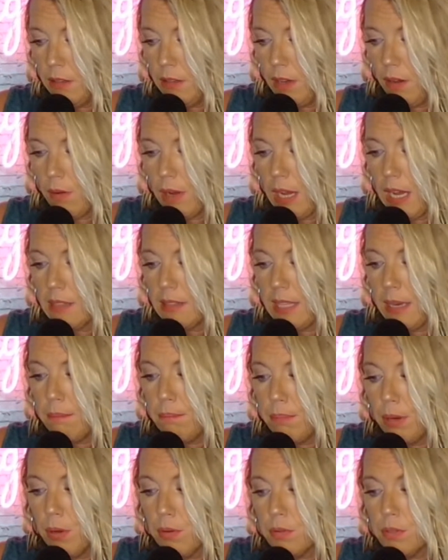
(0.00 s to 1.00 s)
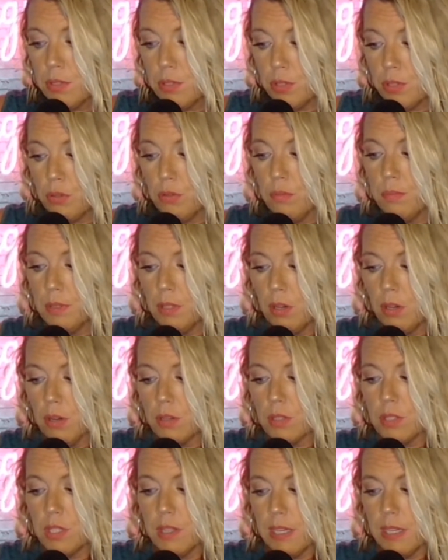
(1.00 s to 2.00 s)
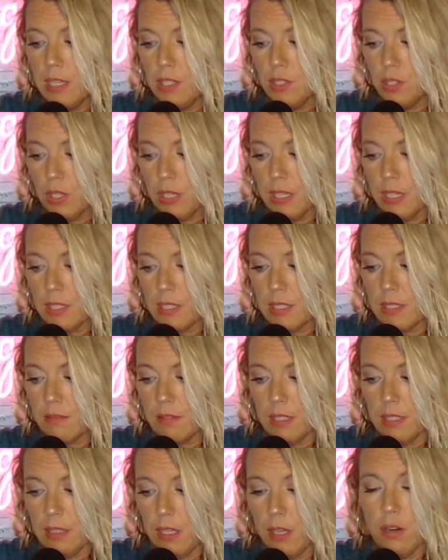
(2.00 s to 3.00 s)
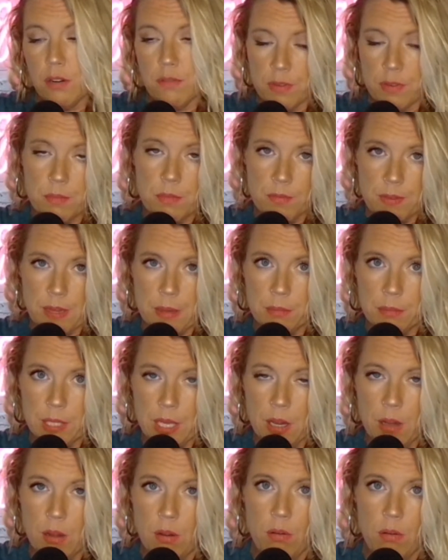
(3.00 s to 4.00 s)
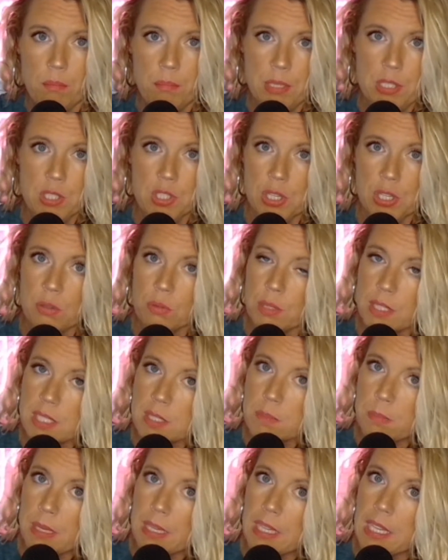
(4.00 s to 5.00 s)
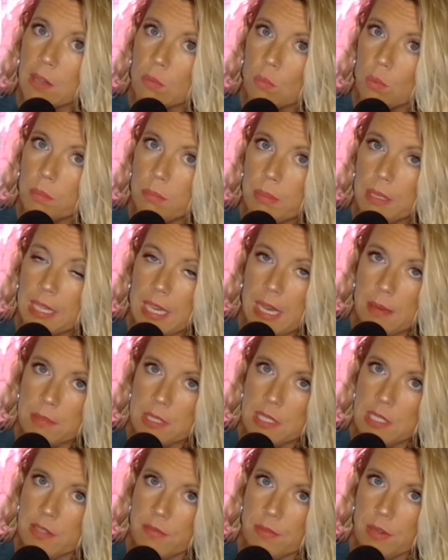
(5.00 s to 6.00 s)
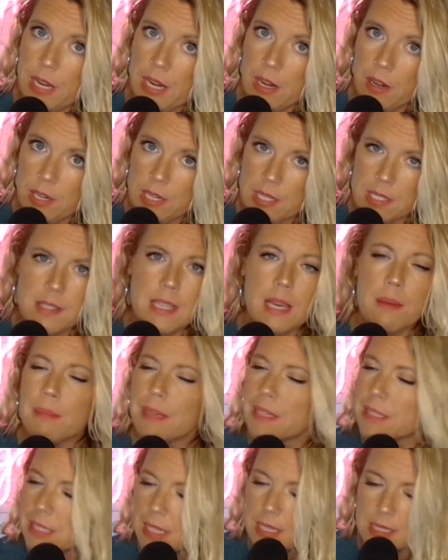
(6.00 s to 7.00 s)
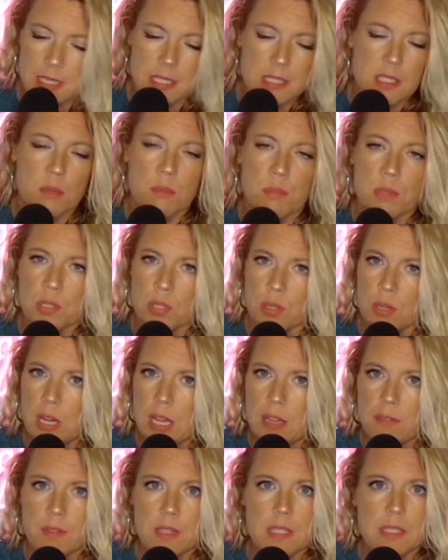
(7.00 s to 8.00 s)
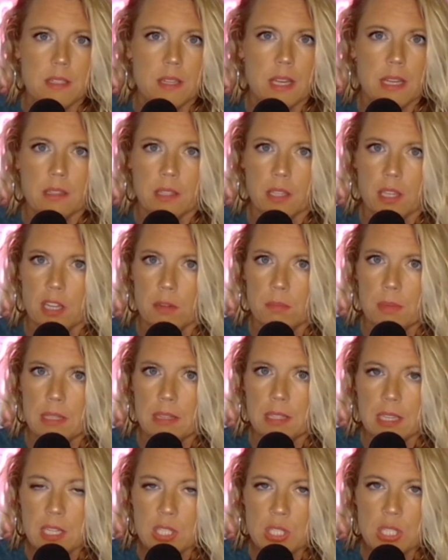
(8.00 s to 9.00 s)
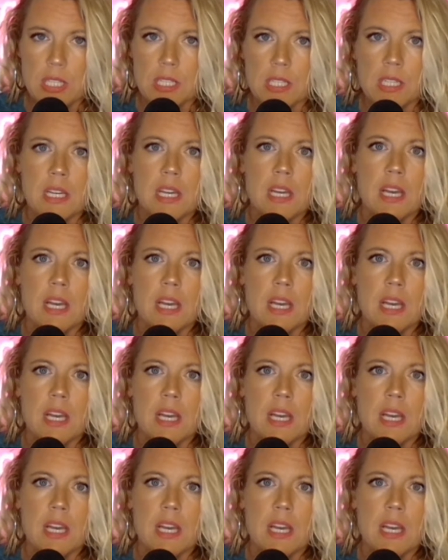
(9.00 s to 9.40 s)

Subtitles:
Okay, they both do belong to the Hendricks, like they are from the family home, but generally speaking would be kept in different areas. That makes sense. It's a butcher knife. It's likely going to be in the kitchen.